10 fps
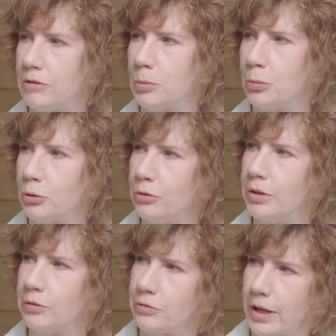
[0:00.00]
to prove an
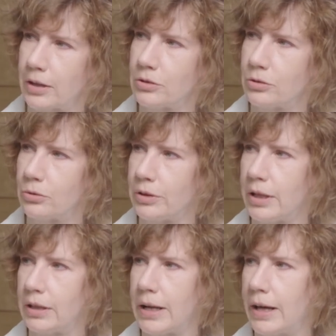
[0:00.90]
effect or
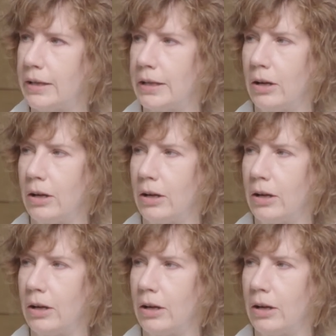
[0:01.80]
that it had any